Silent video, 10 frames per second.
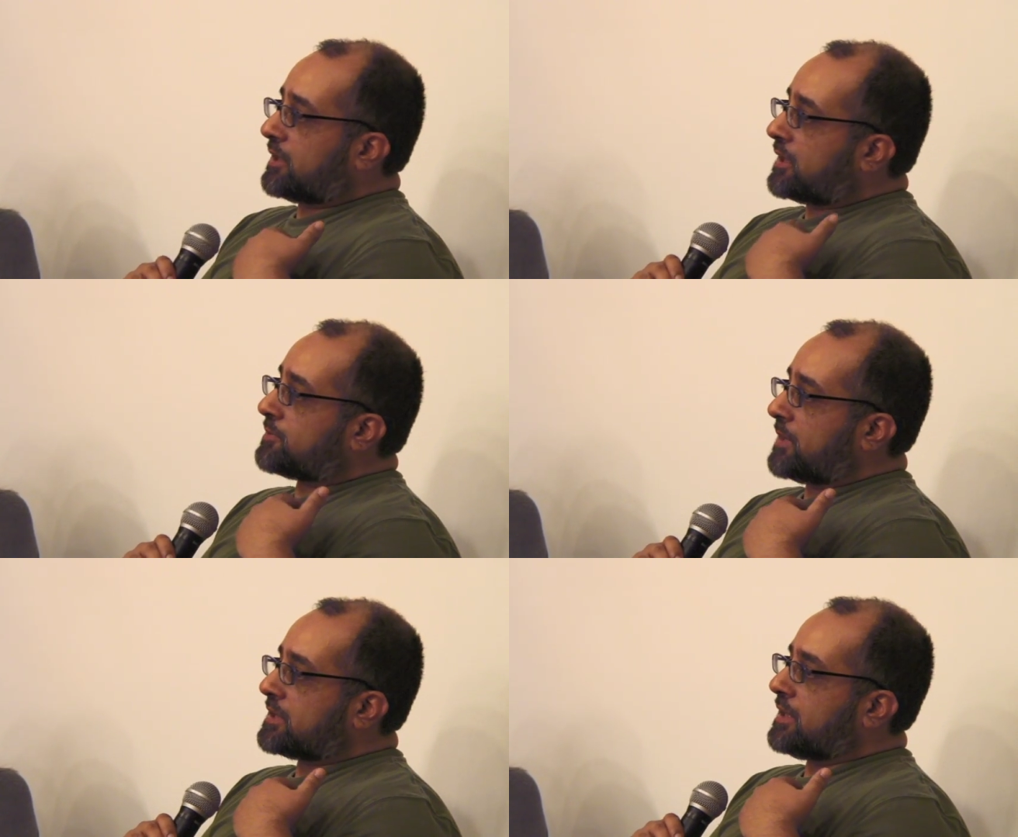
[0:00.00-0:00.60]

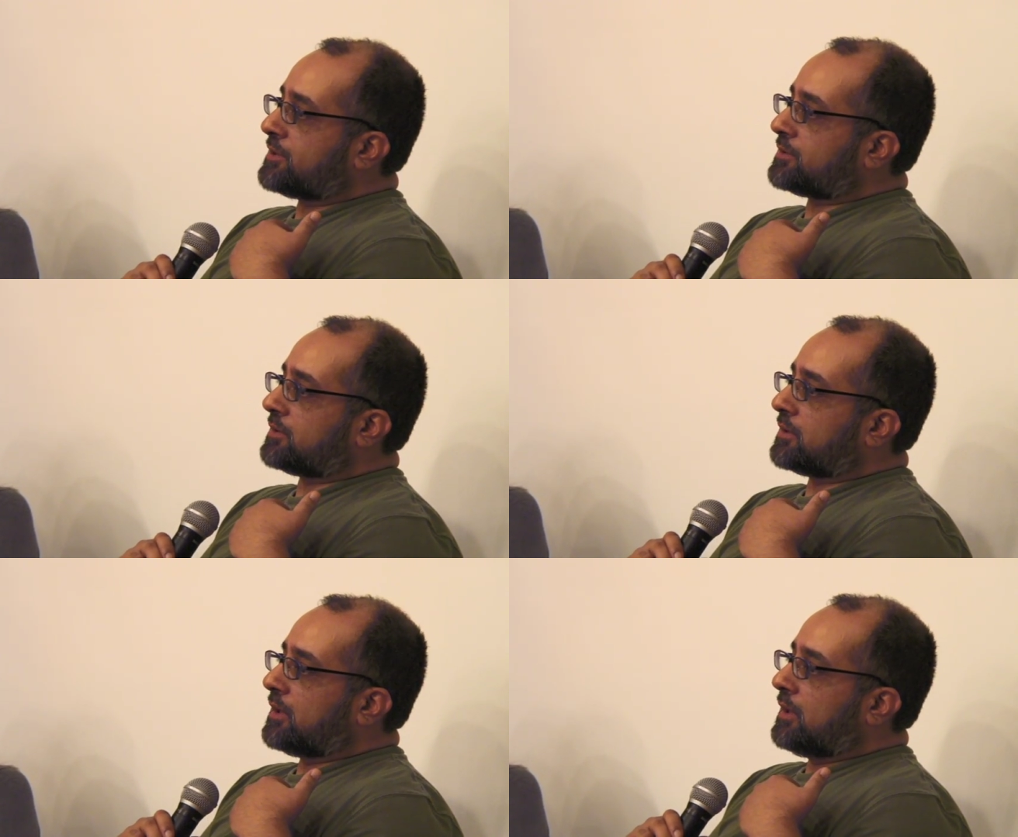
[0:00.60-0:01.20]
expectation,
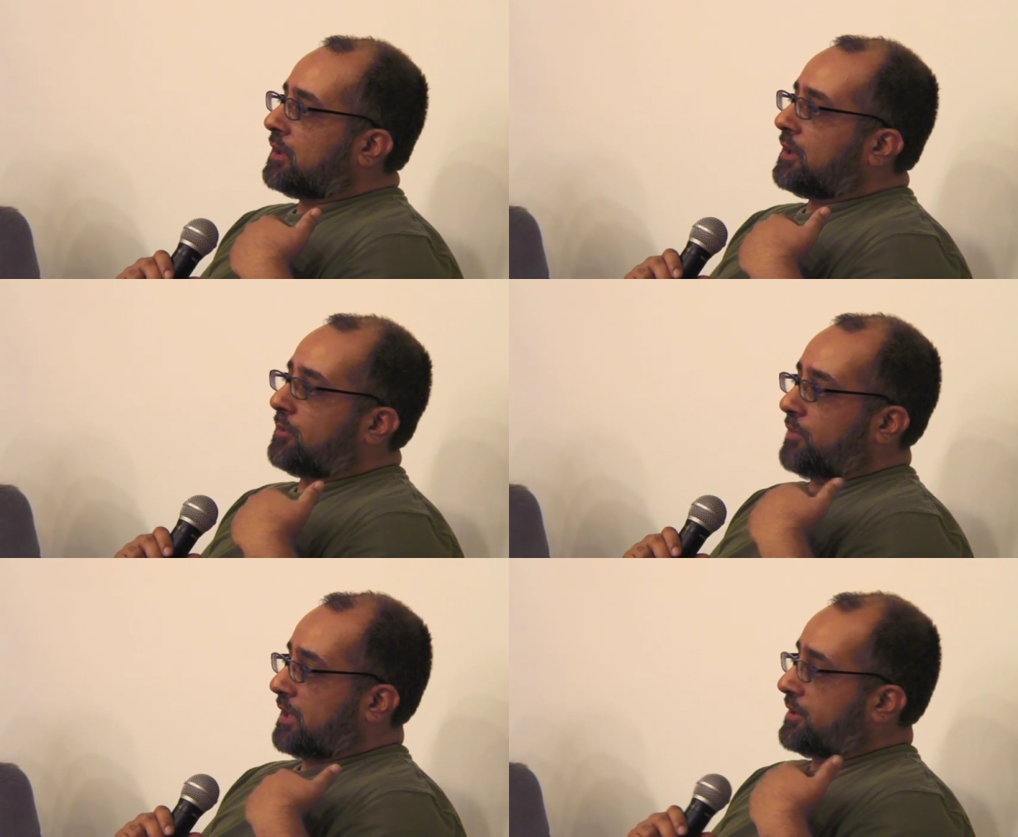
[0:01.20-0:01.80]

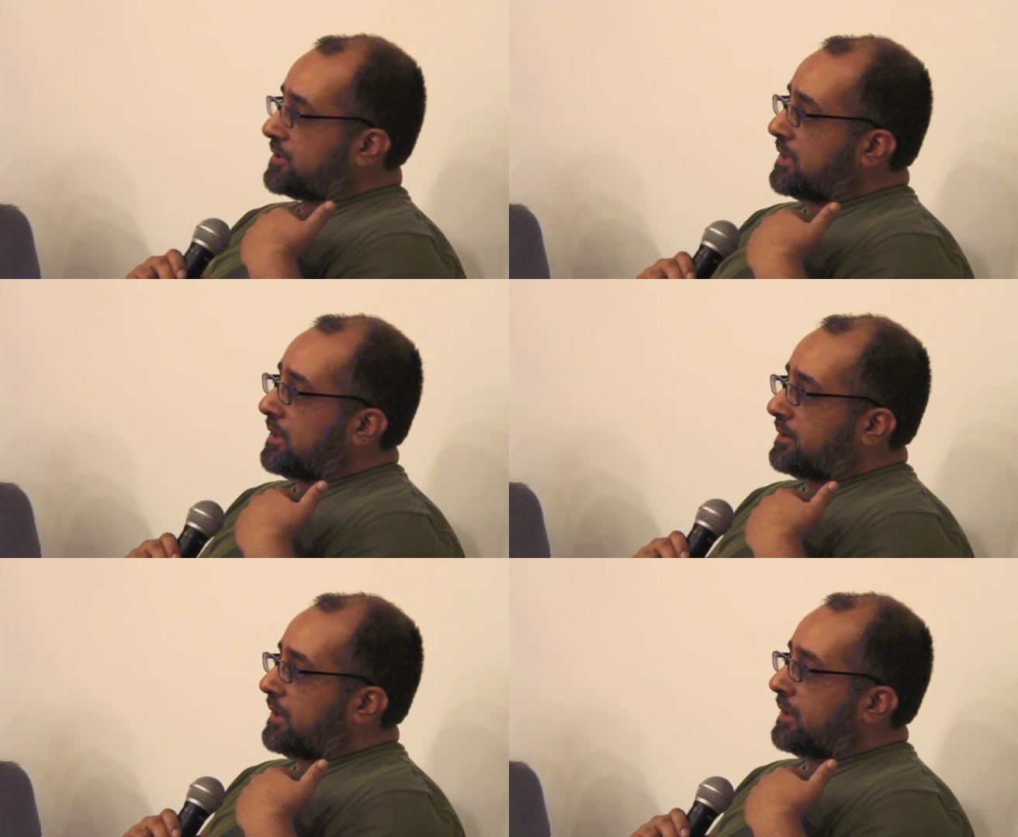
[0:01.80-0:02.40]
and we
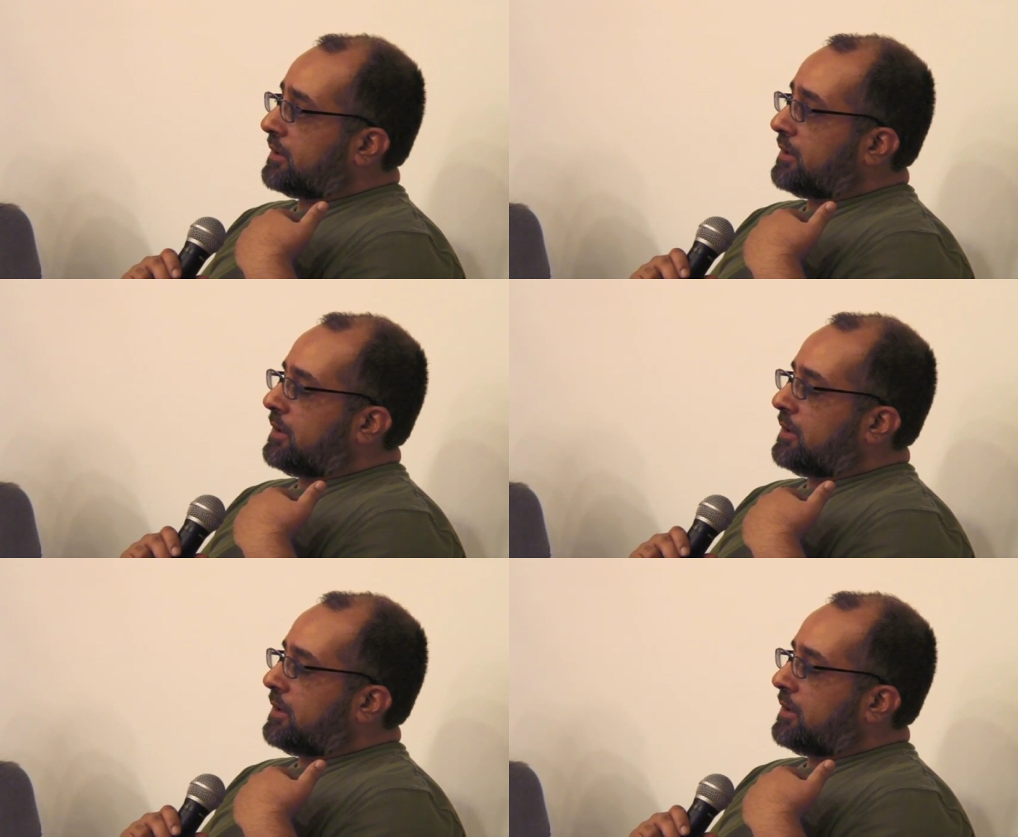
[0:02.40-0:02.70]
understand that.